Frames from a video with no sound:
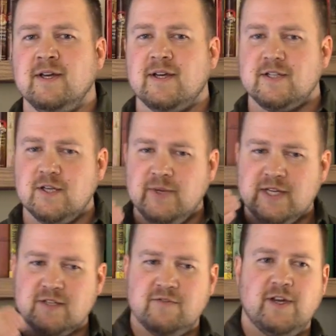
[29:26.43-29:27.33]
until we
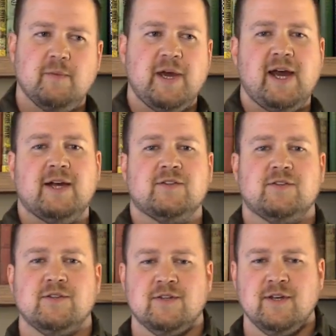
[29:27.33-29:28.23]
get to Vail Pass.
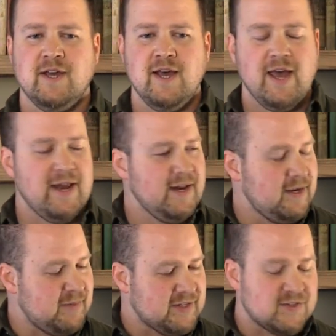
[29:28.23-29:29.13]
And it
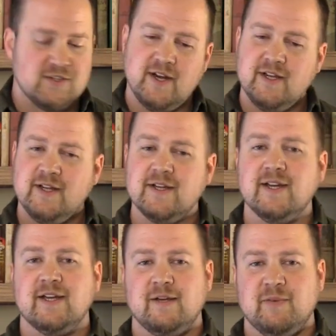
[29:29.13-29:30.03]
had been sunny,
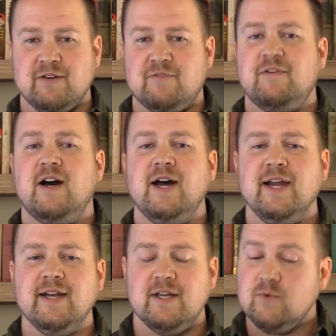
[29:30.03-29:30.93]
it had been
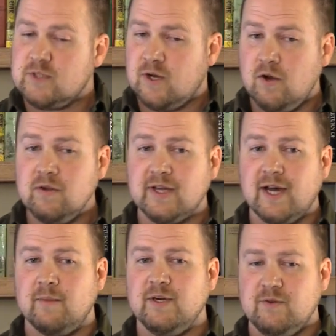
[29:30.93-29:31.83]
fine. It was cold
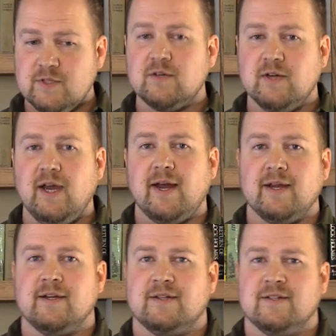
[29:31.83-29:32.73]
out, but it was okay.
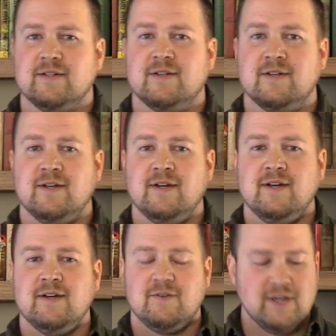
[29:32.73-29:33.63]

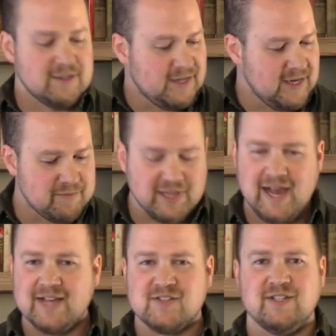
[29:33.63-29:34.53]
We had the heat
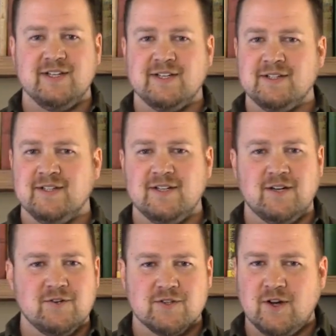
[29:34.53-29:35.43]
blasting, it
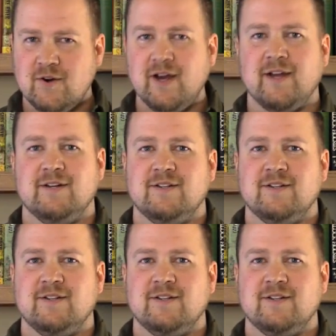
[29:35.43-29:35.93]
was all right.